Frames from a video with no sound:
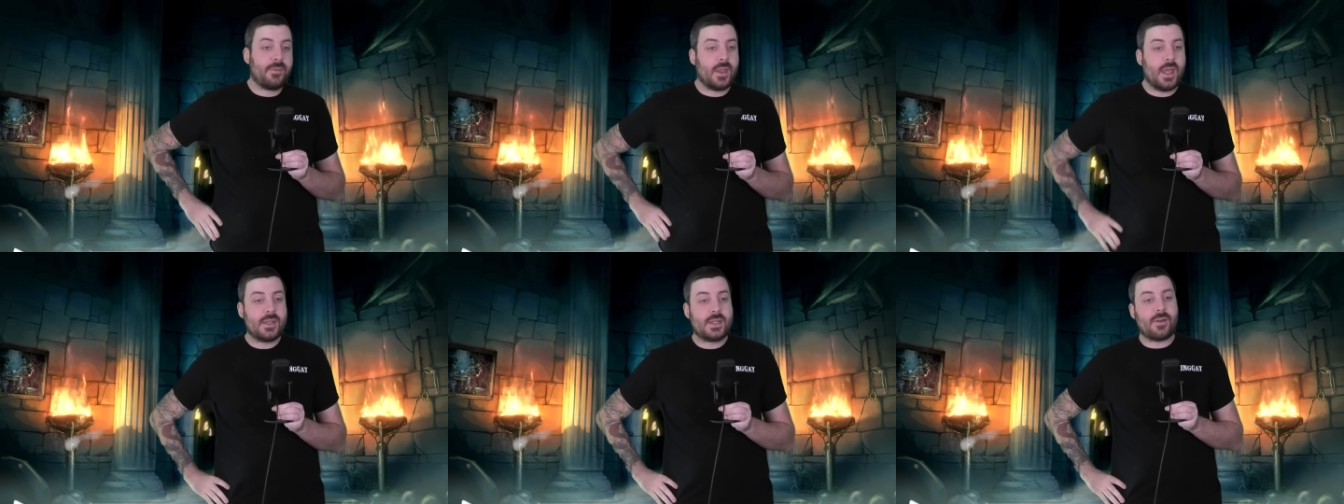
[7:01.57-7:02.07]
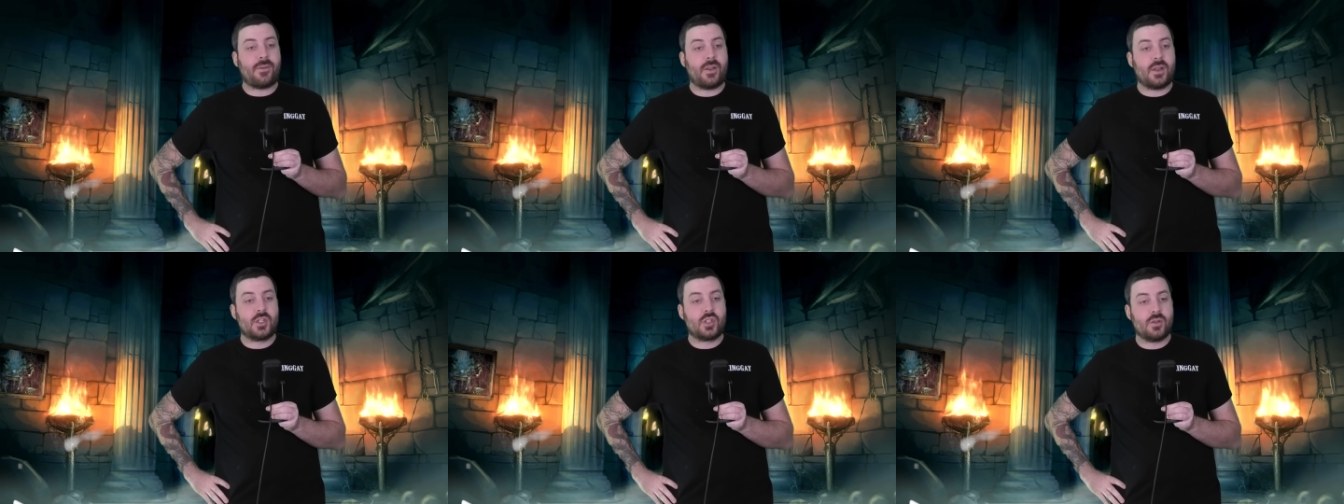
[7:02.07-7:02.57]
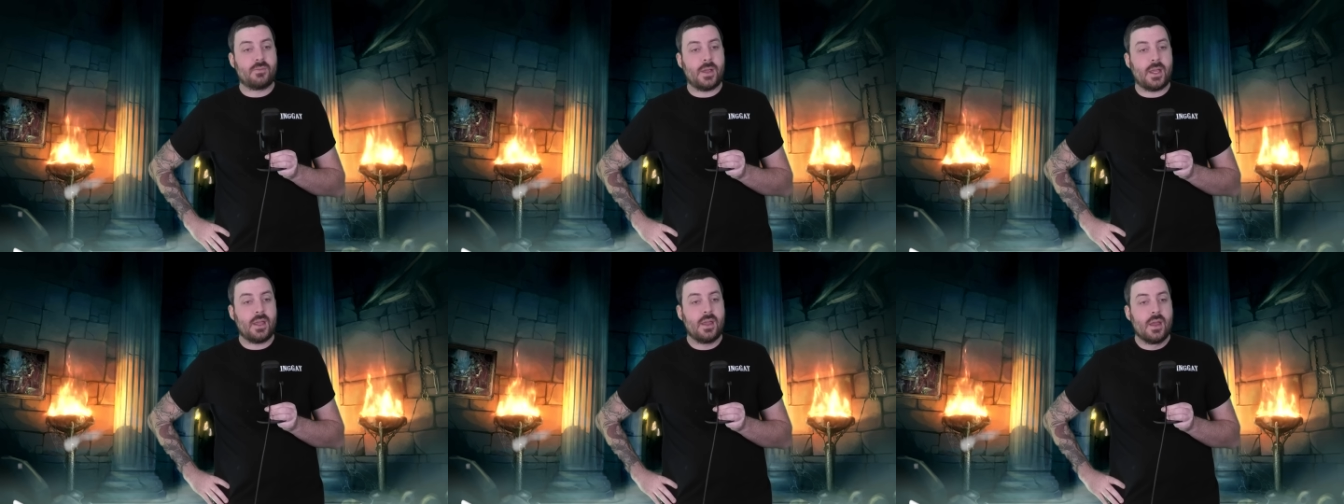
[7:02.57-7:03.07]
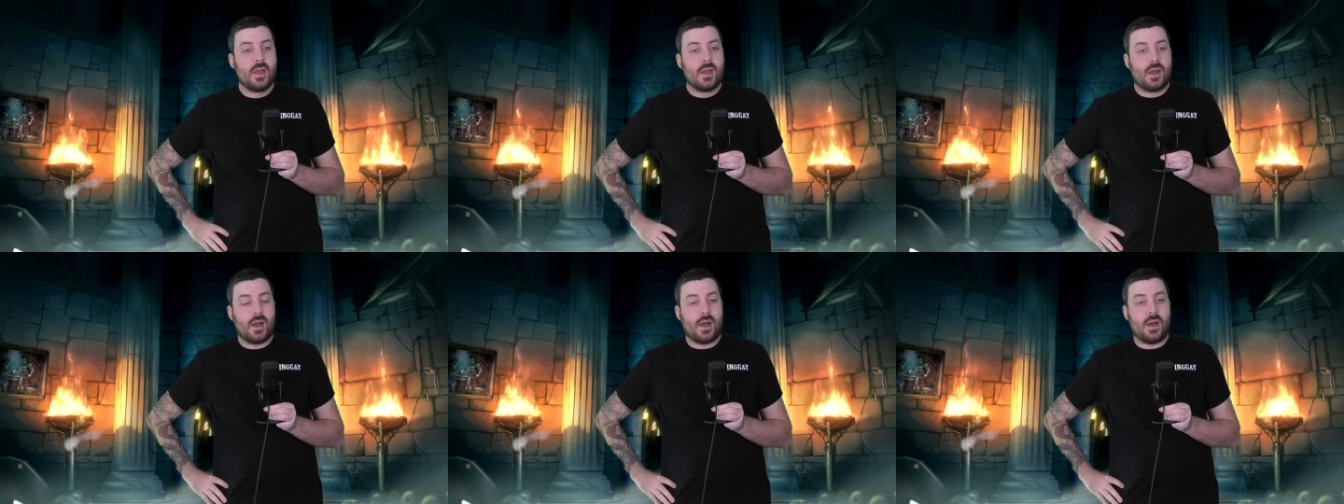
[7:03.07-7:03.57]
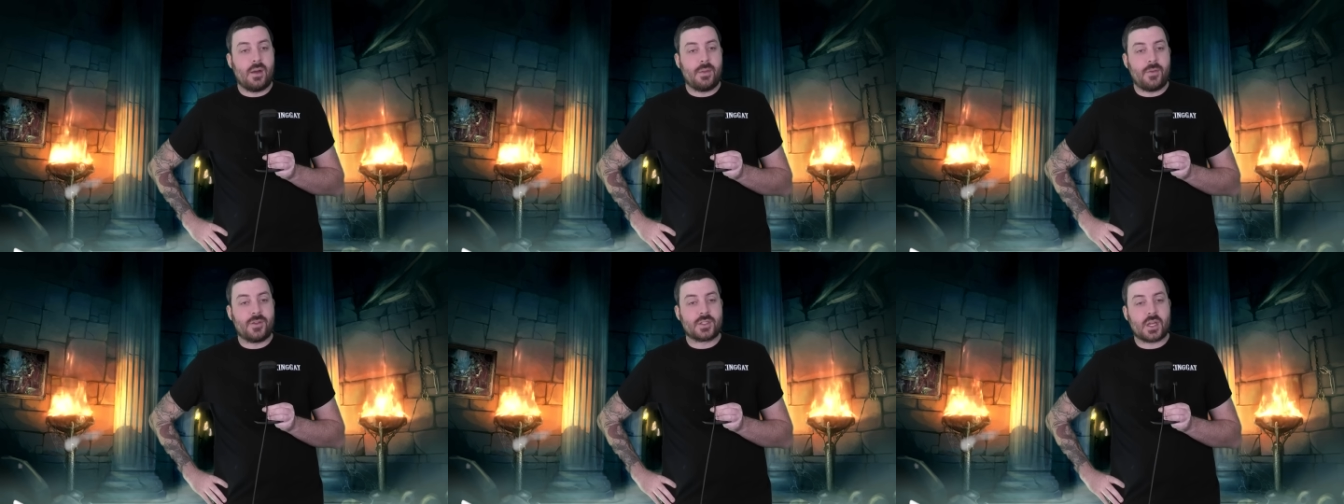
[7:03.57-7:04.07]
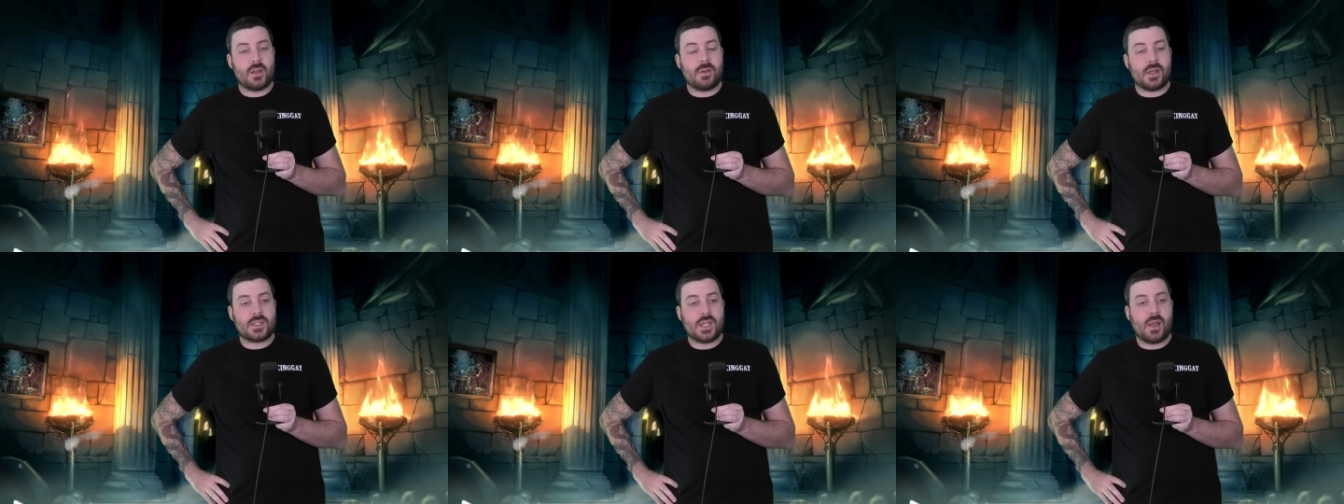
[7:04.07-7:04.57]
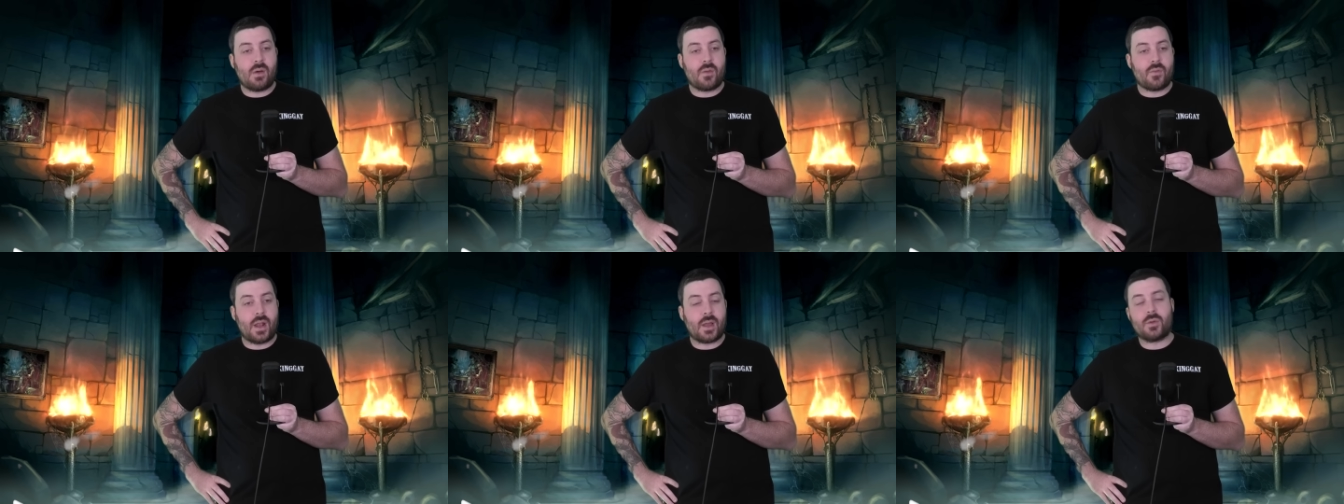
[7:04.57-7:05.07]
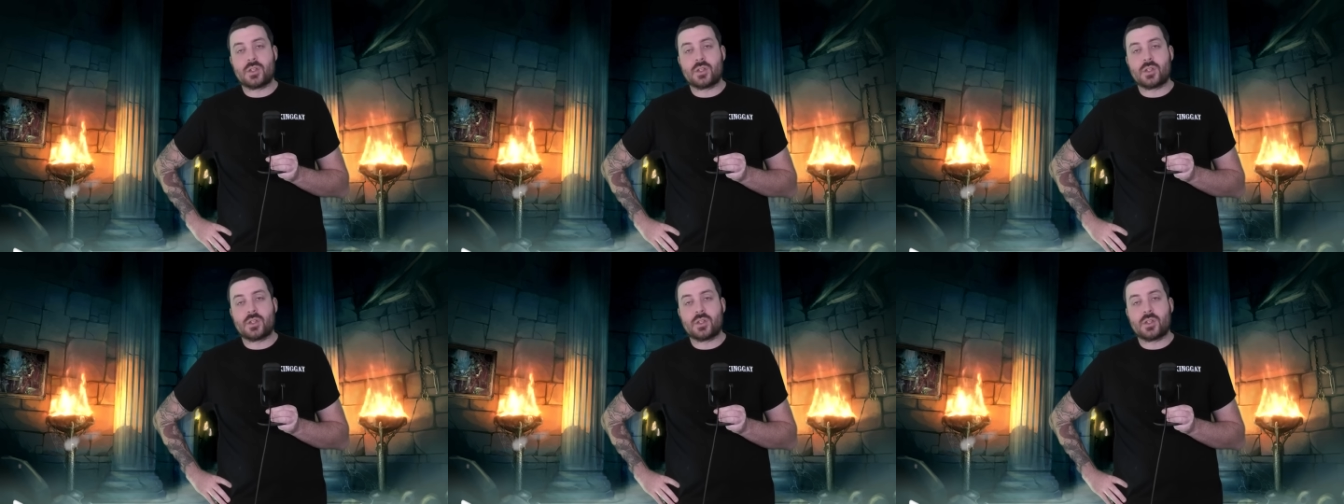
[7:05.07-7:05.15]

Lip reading: It definitely should be, if it's going to be a tier 1 relic,